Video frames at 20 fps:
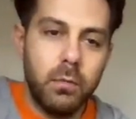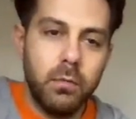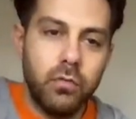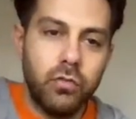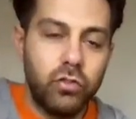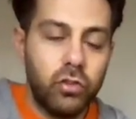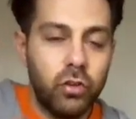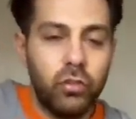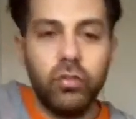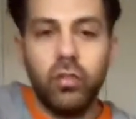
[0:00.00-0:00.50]

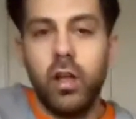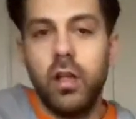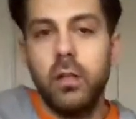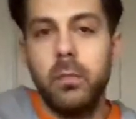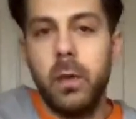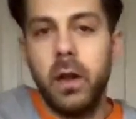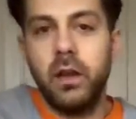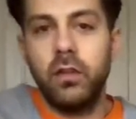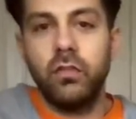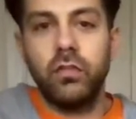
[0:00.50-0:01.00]
Just like the
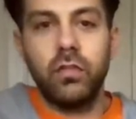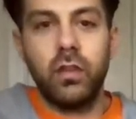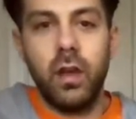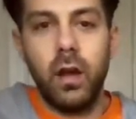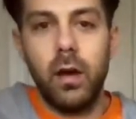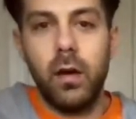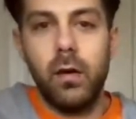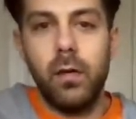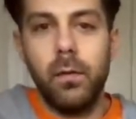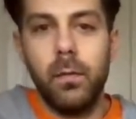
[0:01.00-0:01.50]
major
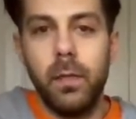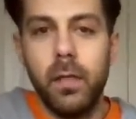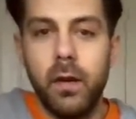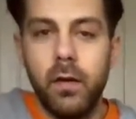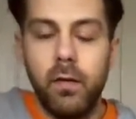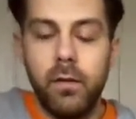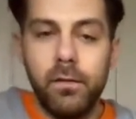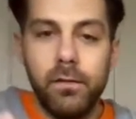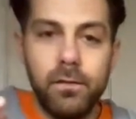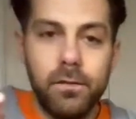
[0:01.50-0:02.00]
scale, there
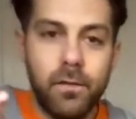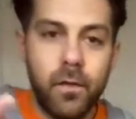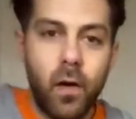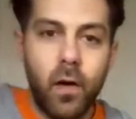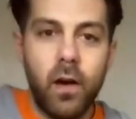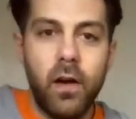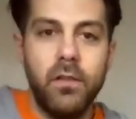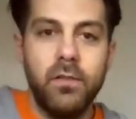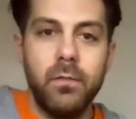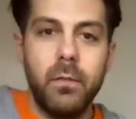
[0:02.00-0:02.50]
are 5